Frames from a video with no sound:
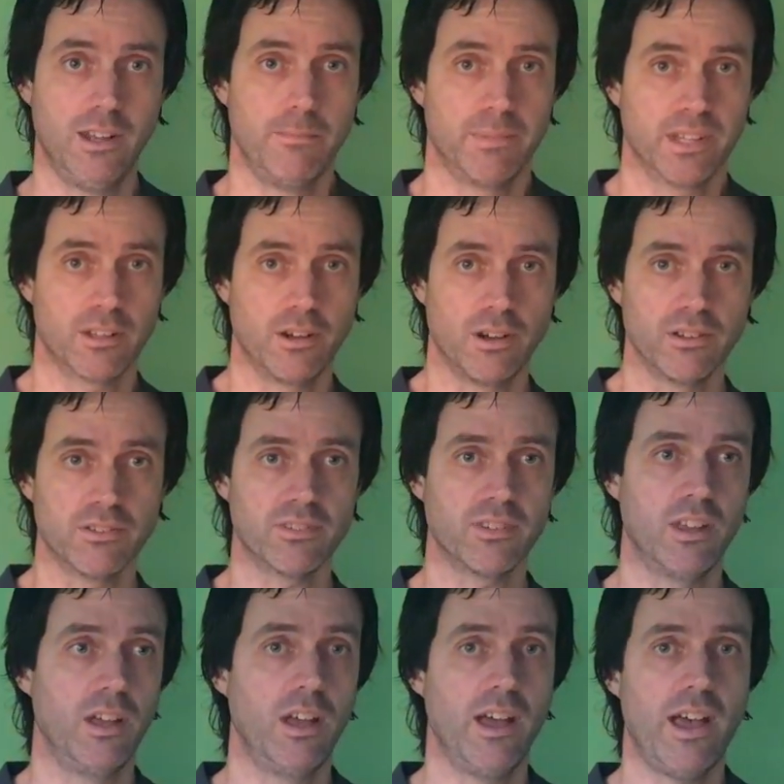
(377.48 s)

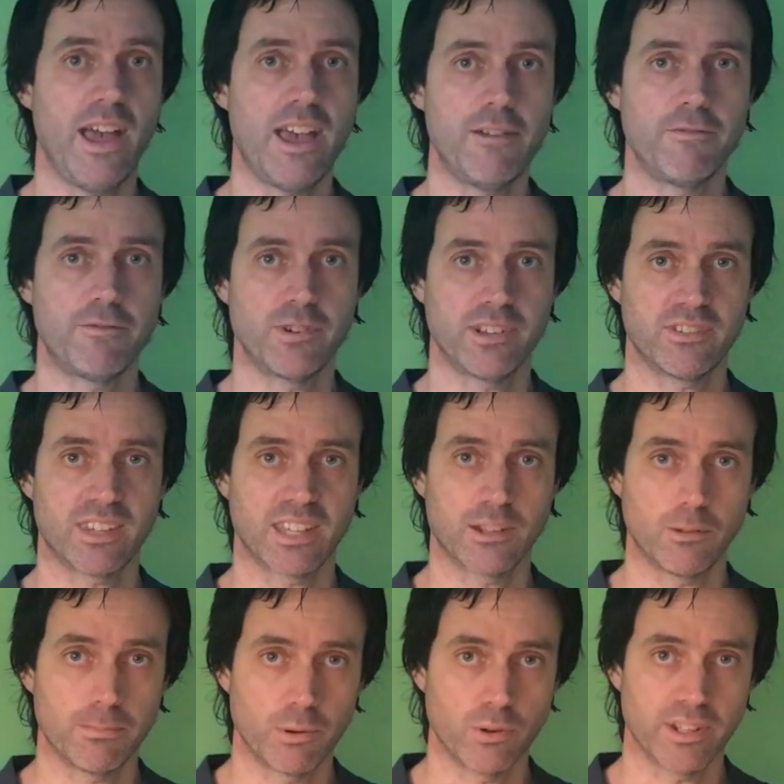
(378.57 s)
Because every
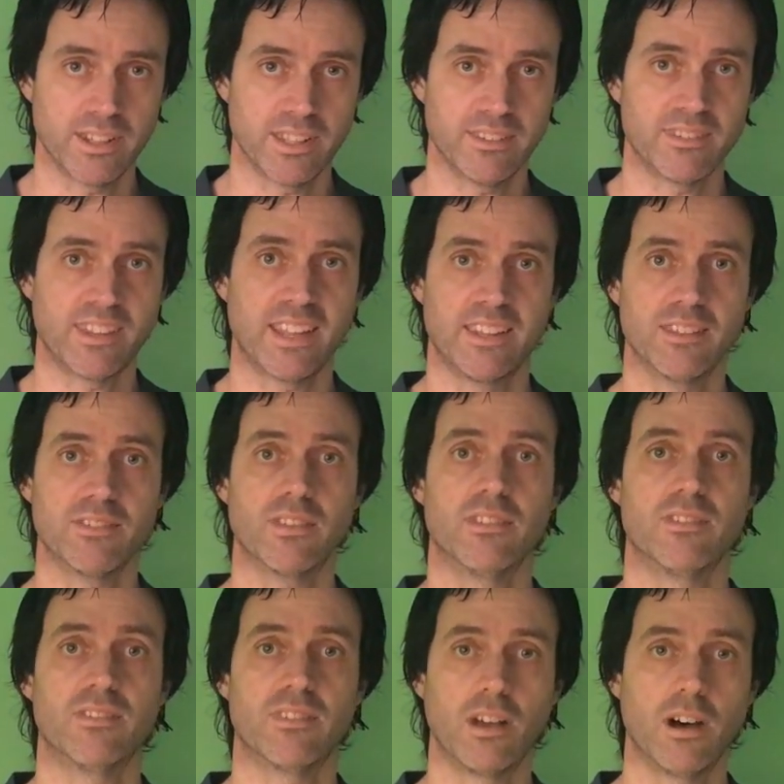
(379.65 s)
single point in tennis
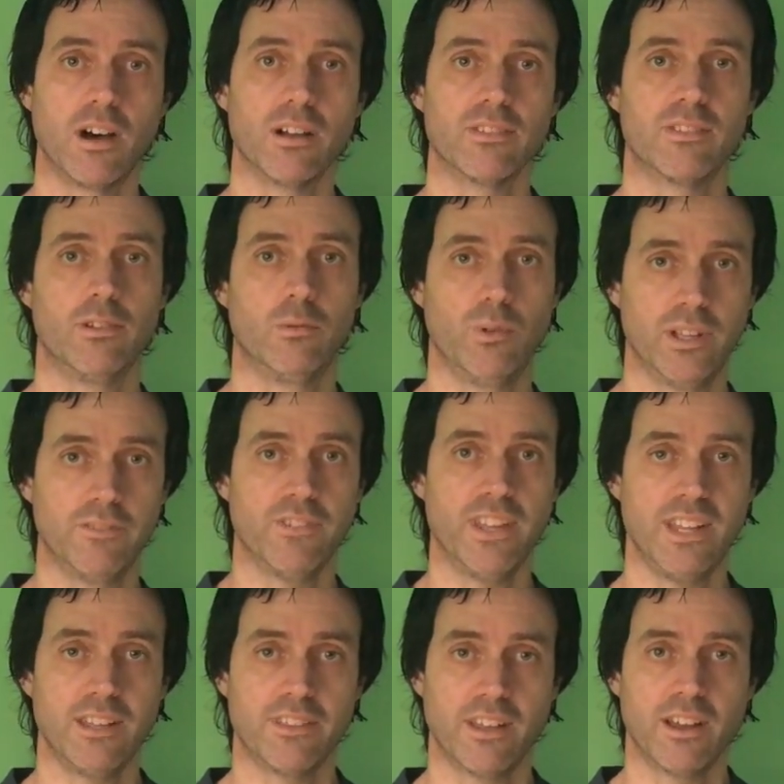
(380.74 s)
starts with
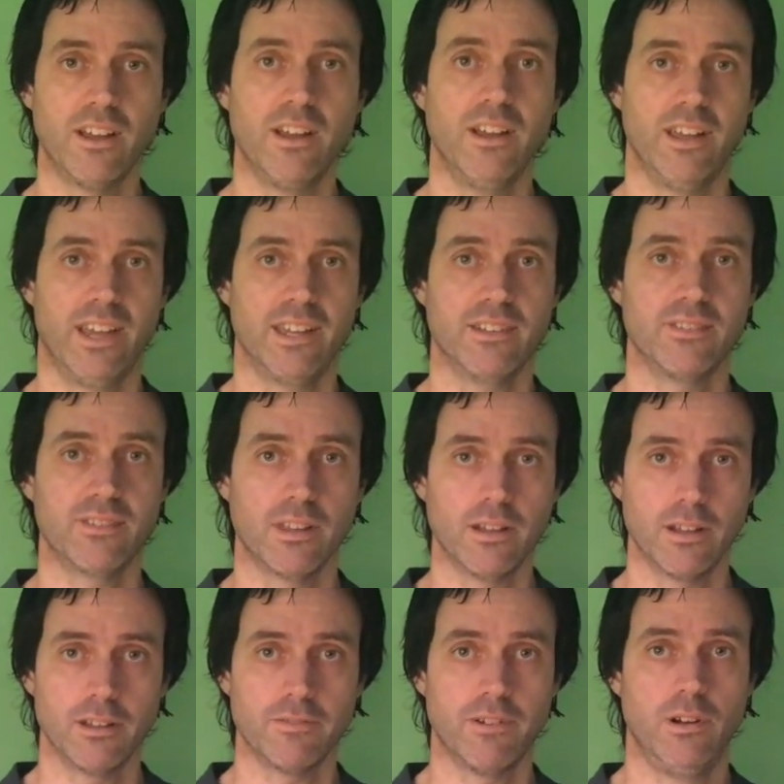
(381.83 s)
either a
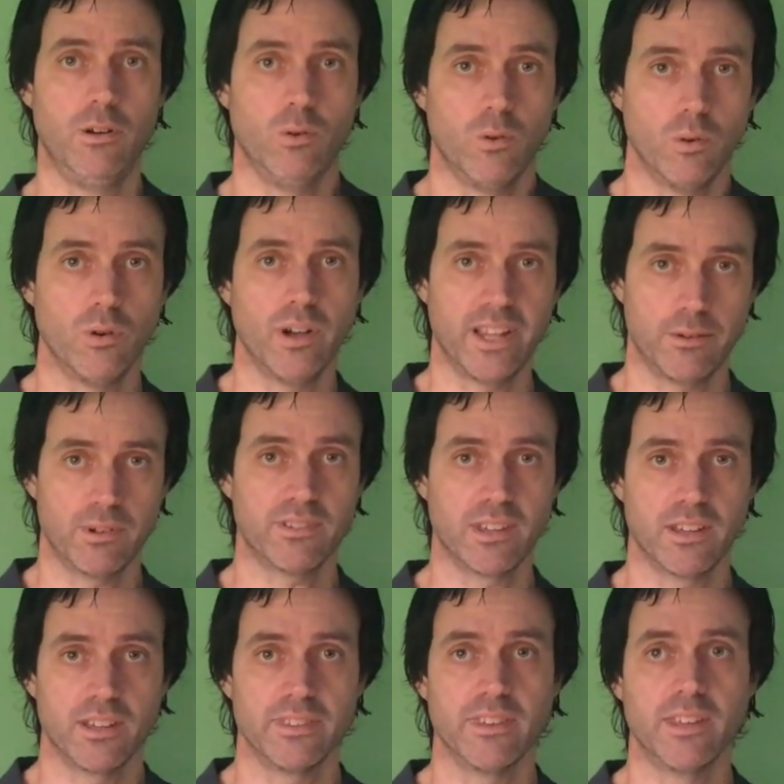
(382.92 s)
serve or a
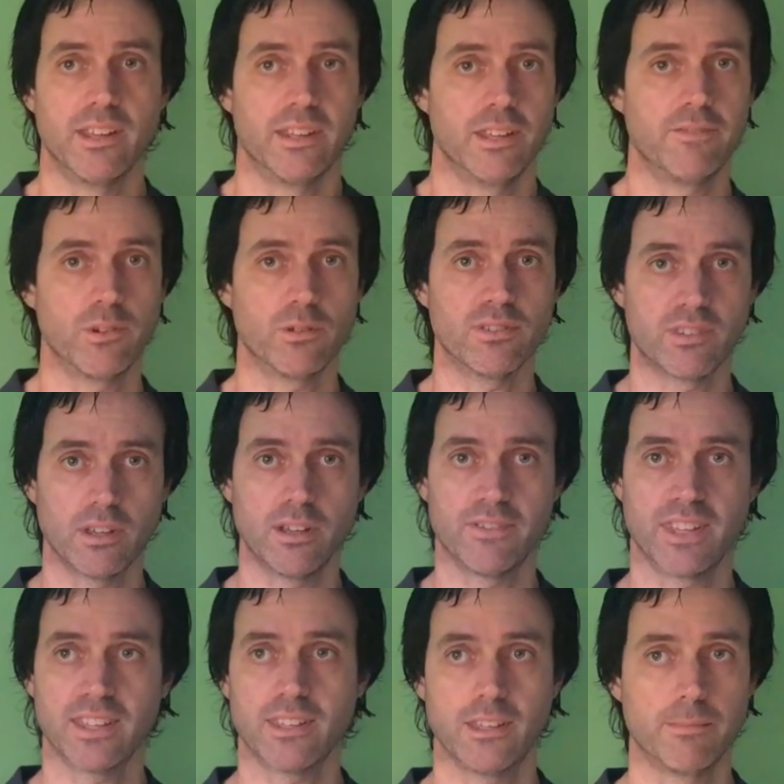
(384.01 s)
return. And if you're
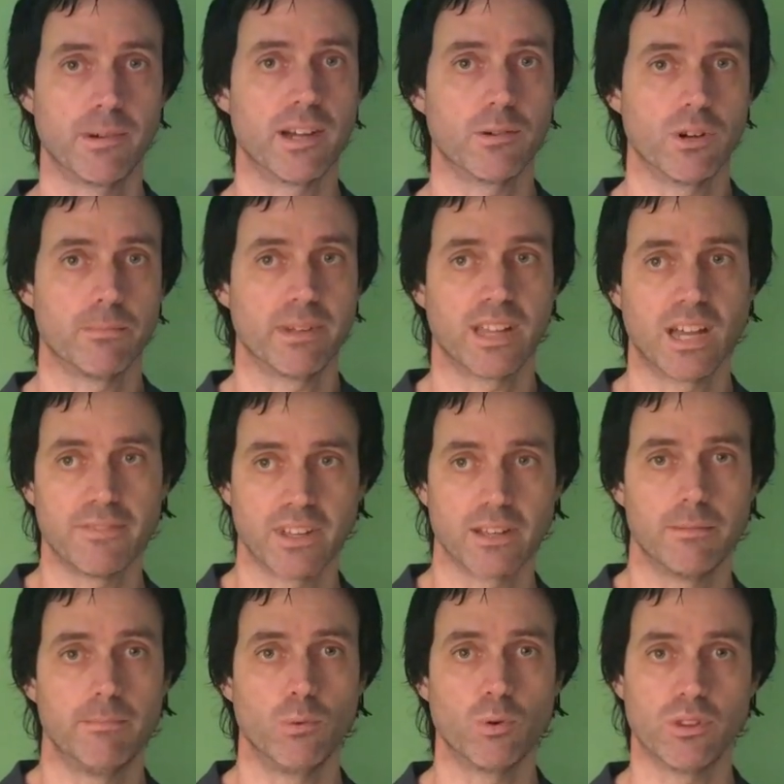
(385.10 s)
serving, you might well be
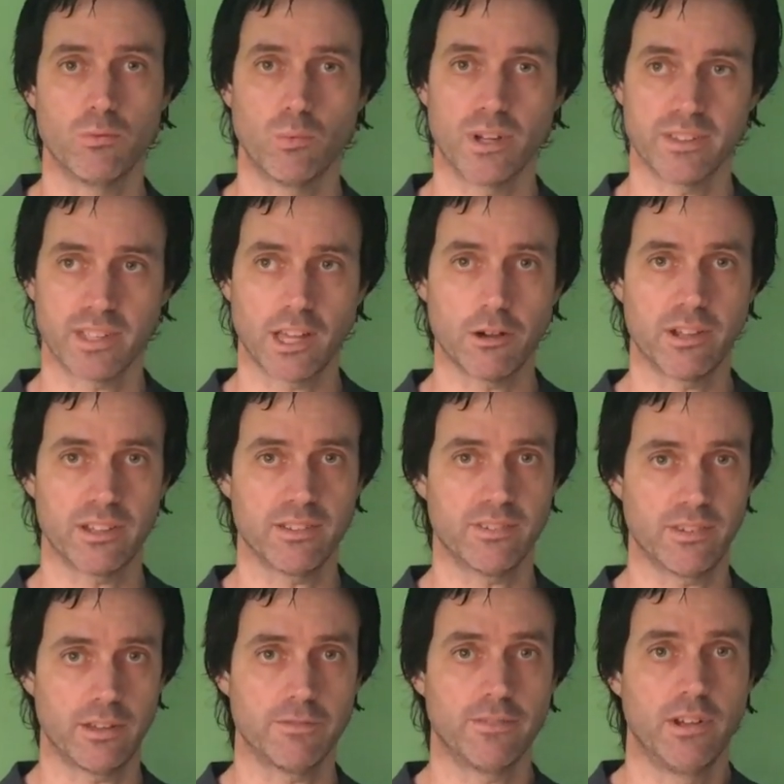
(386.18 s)
having more than one go at your
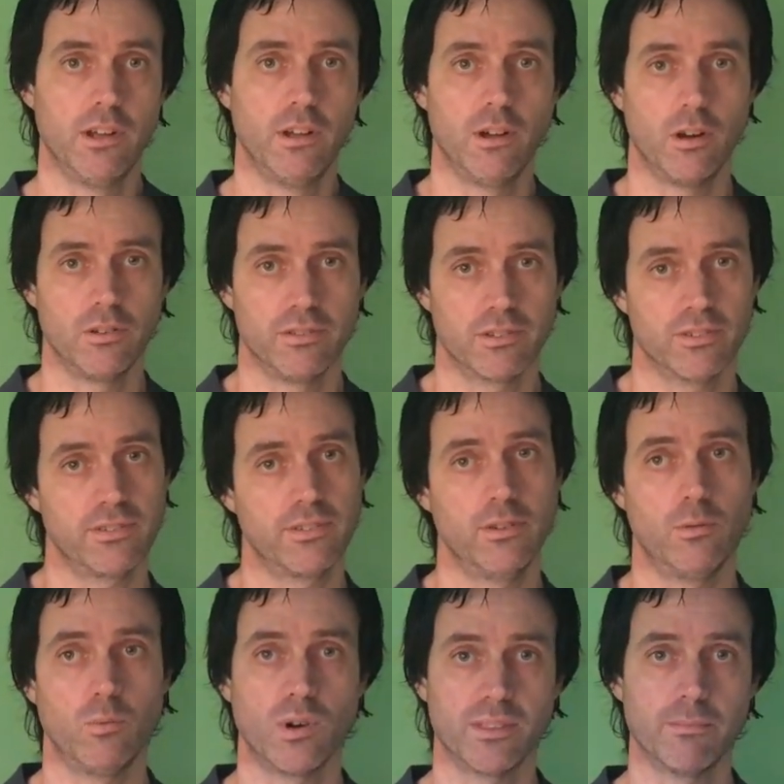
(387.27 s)
serve on just
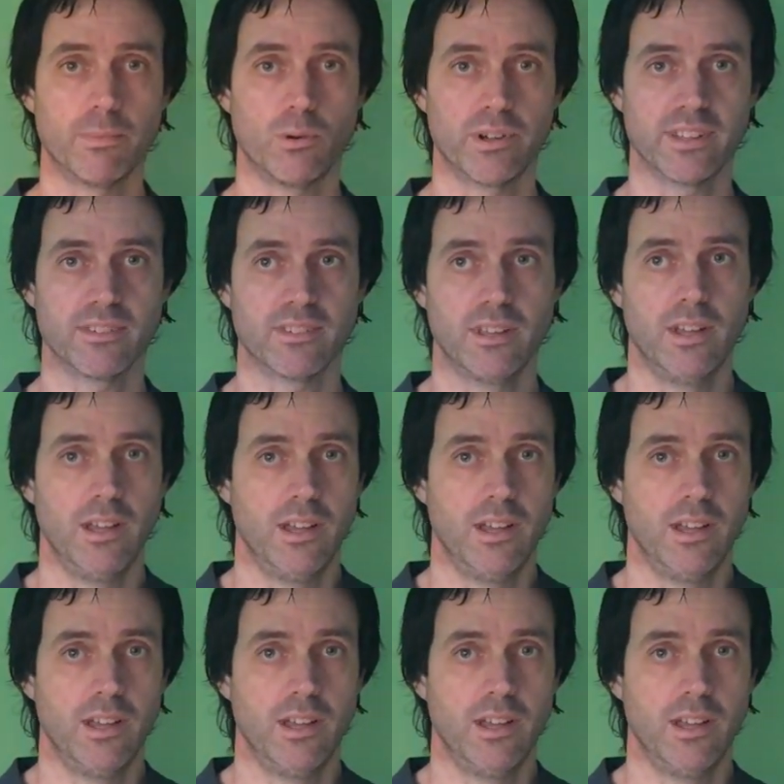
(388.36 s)
one point.